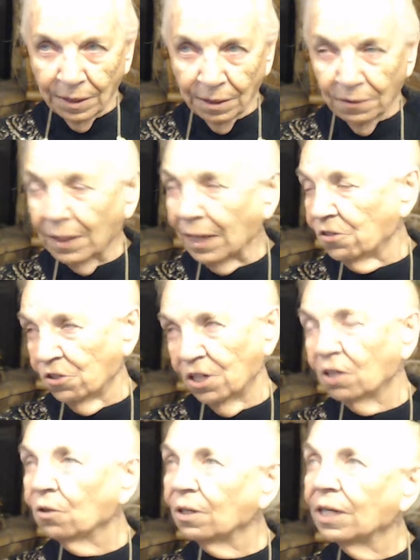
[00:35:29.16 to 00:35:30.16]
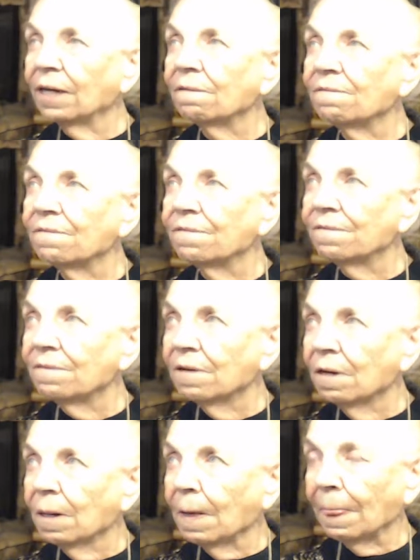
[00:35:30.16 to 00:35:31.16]
that she could give
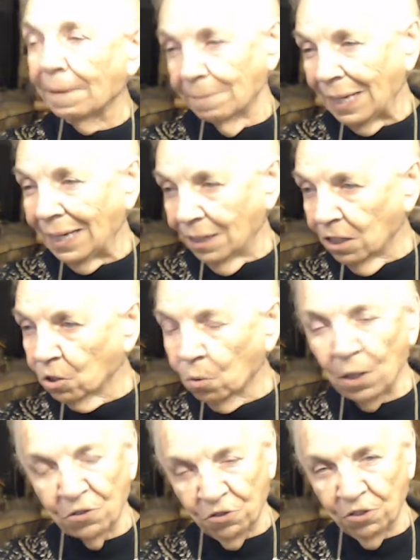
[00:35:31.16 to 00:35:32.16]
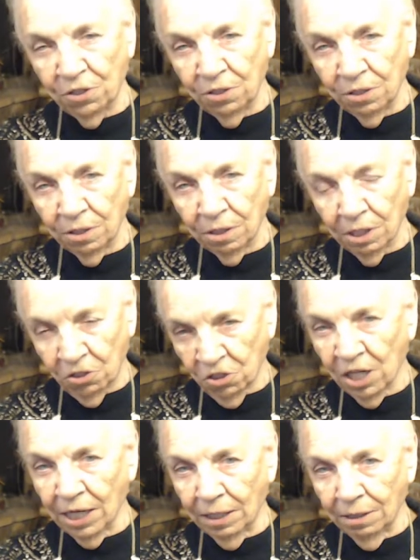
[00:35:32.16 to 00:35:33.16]
the man in question a
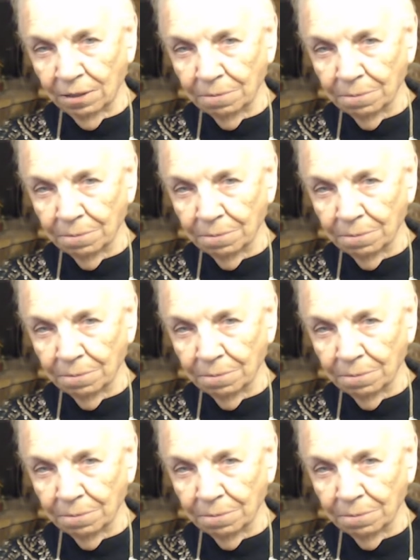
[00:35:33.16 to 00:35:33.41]
child.